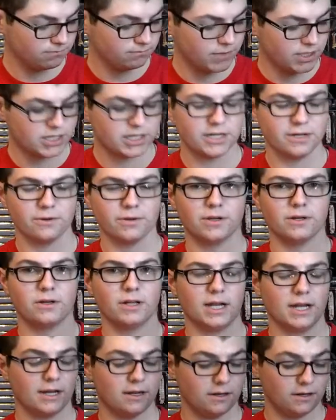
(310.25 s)
material.
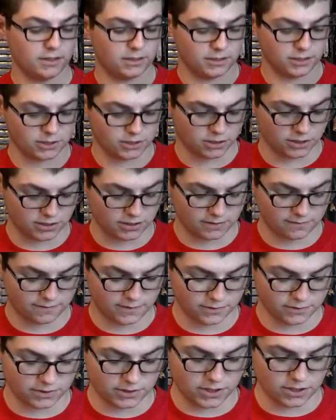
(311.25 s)
I don't know. It just
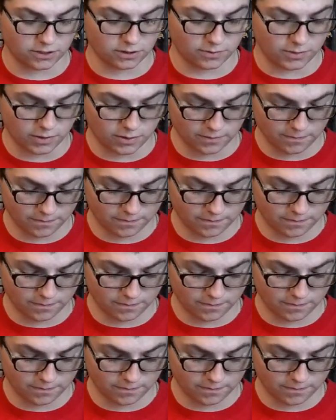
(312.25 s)
feels durable.